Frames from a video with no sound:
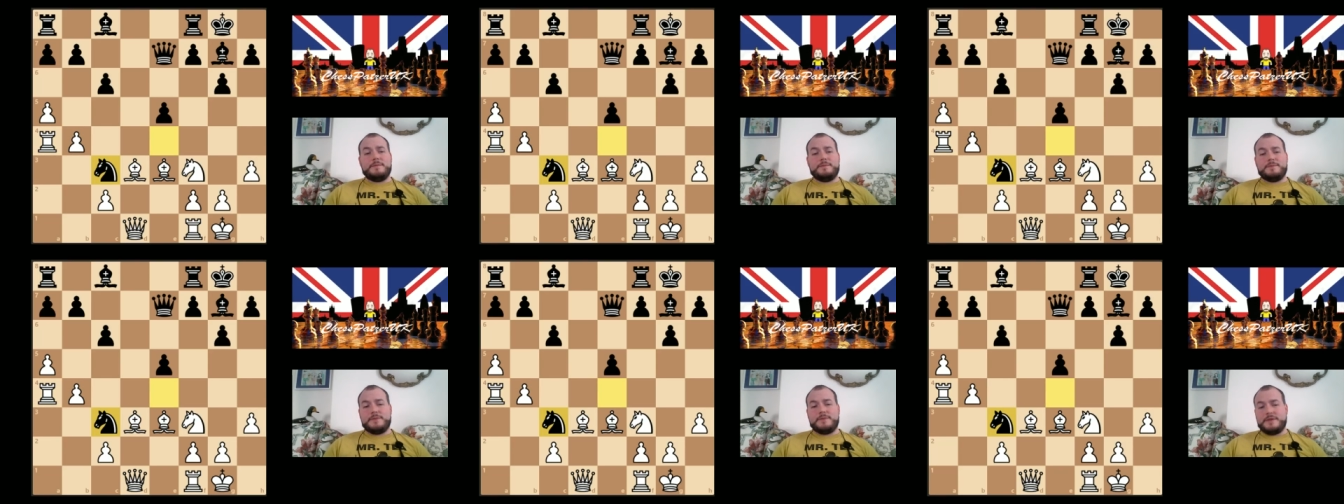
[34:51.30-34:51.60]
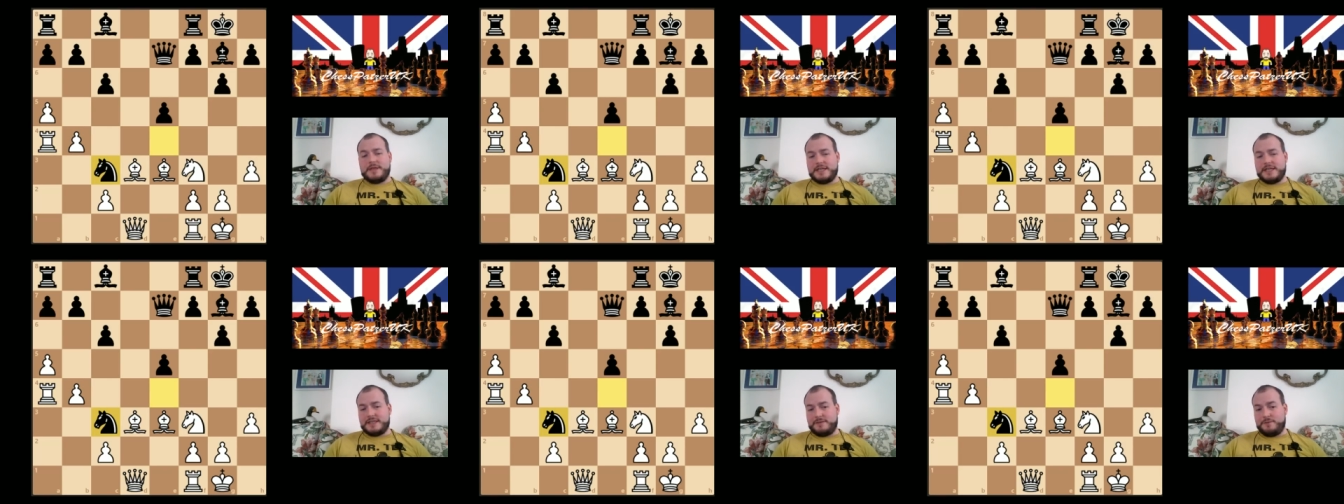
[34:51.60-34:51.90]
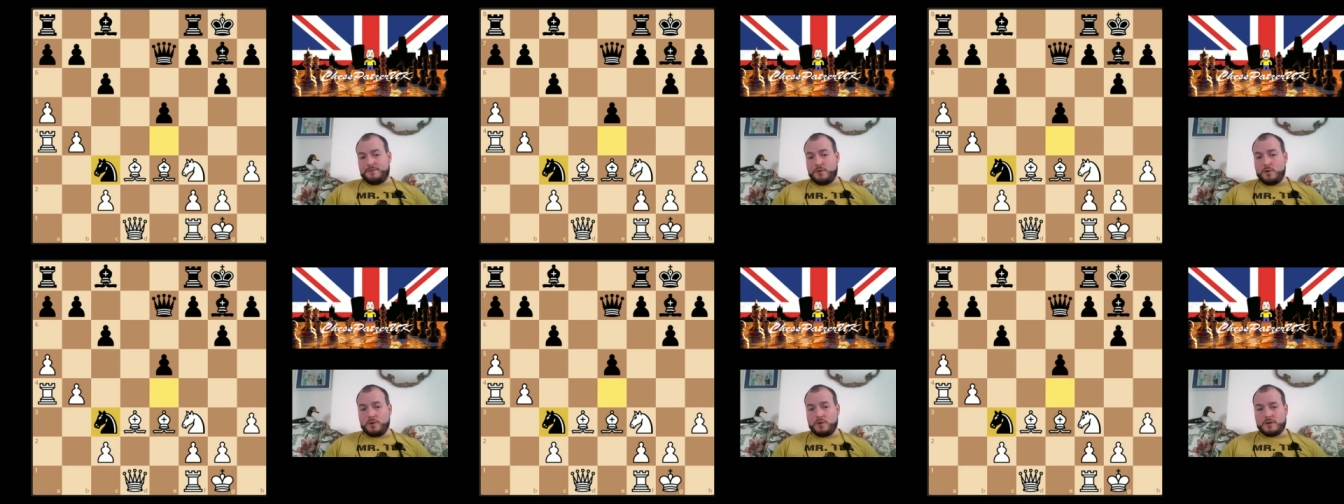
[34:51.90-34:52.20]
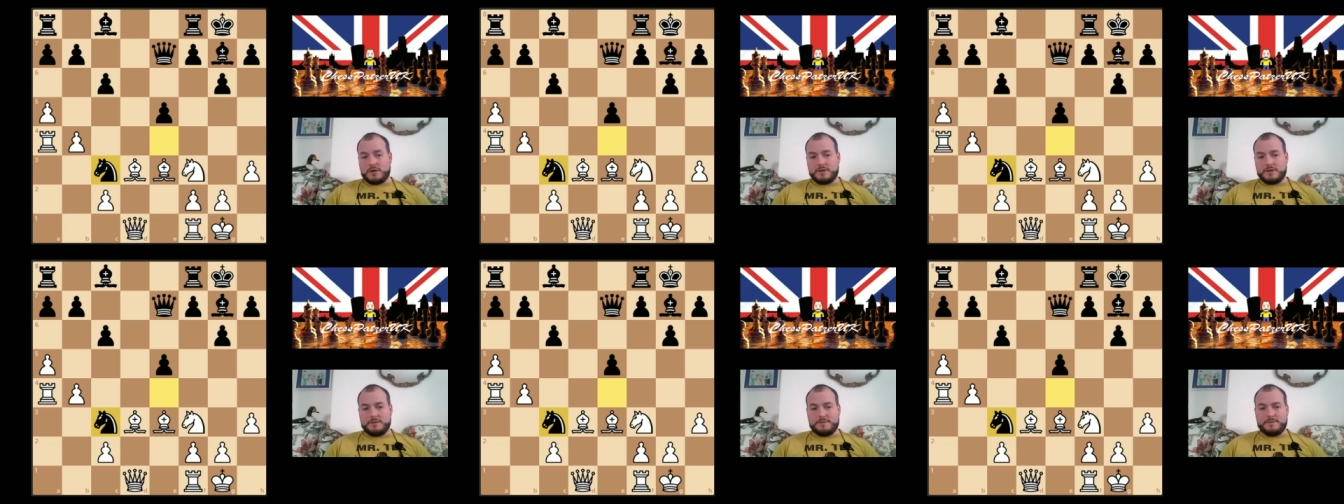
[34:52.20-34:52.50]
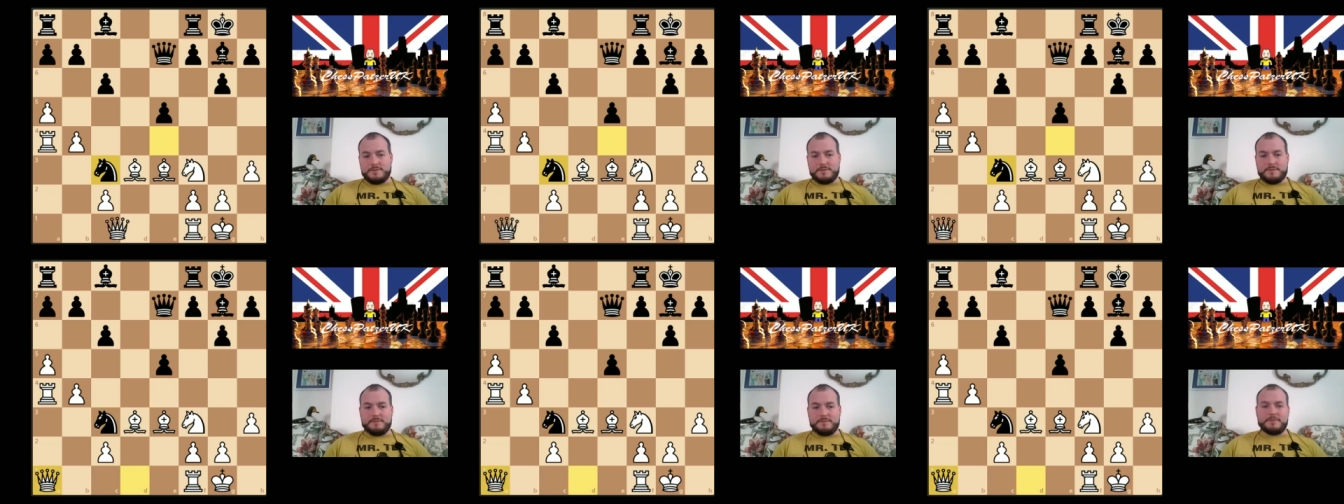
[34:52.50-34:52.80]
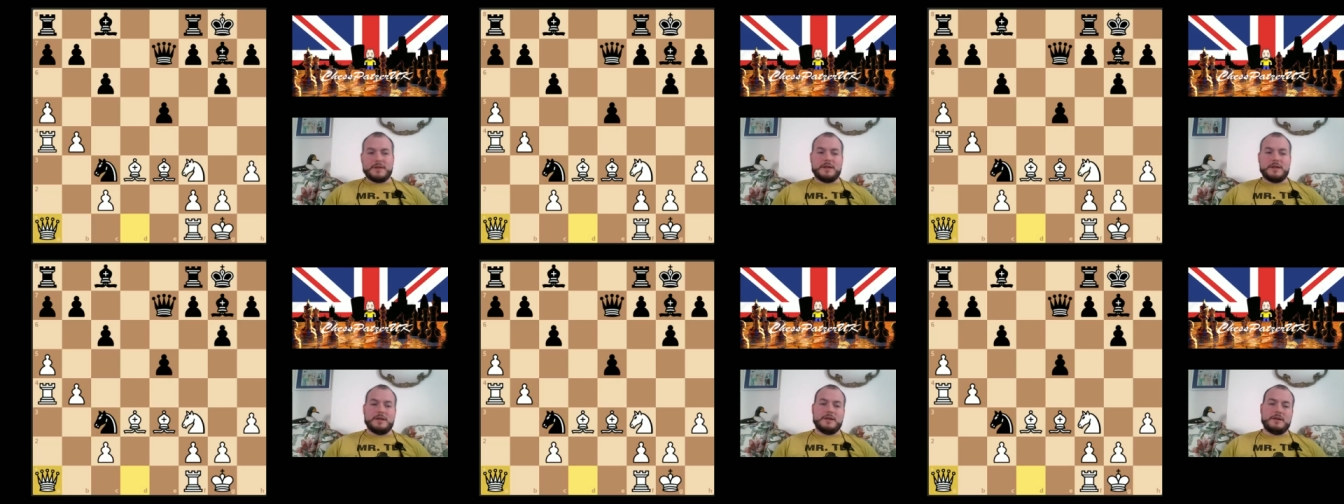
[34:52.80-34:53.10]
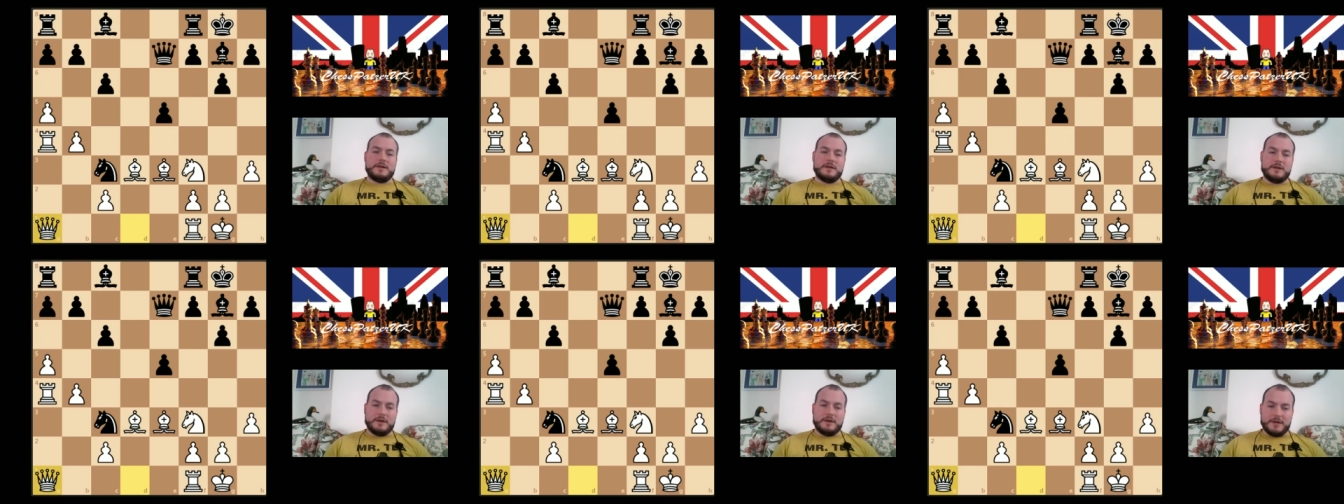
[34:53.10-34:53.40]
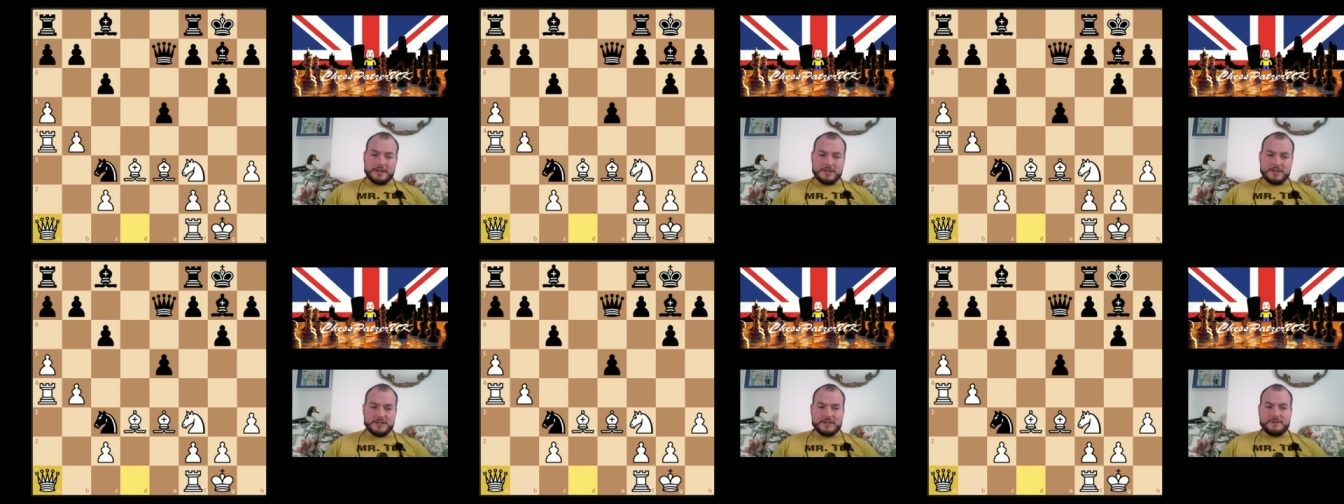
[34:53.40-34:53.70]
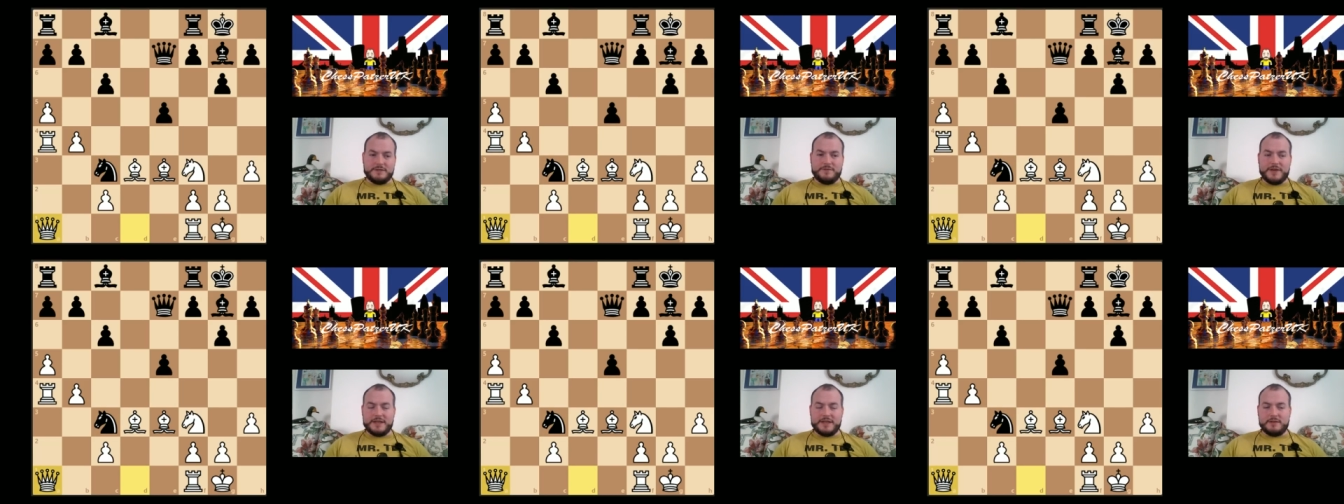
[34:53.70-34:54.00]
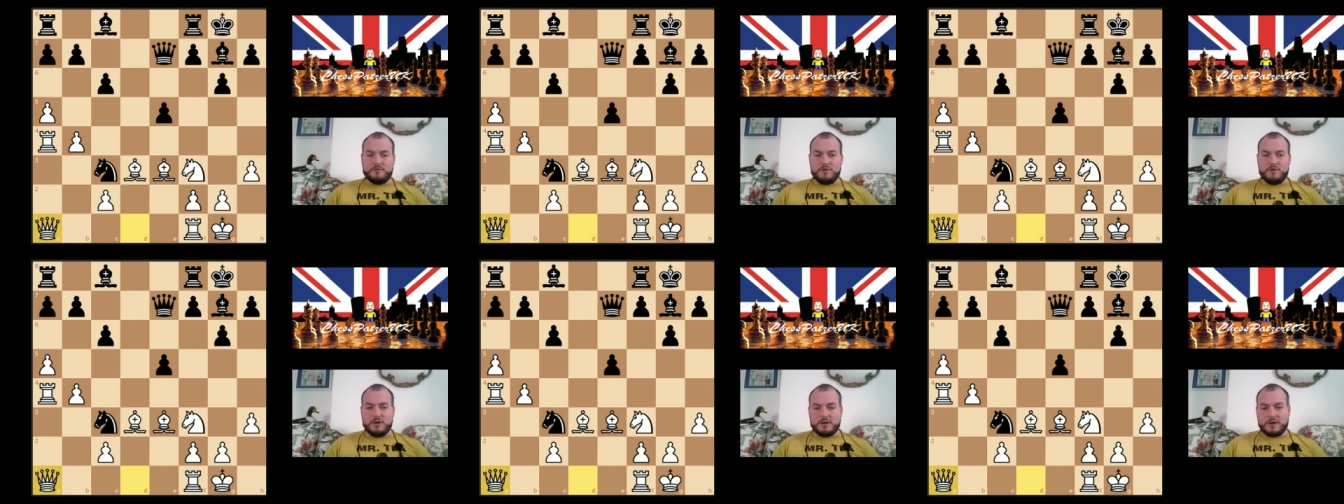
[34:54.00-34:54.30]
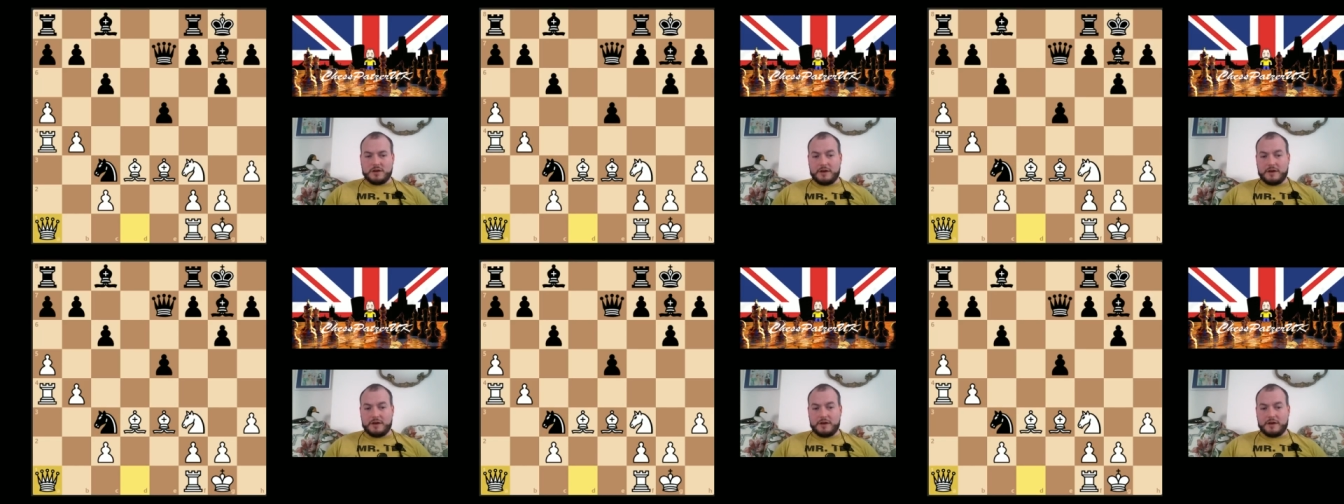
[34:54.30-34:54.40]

There's a fork, but I just defend the rook.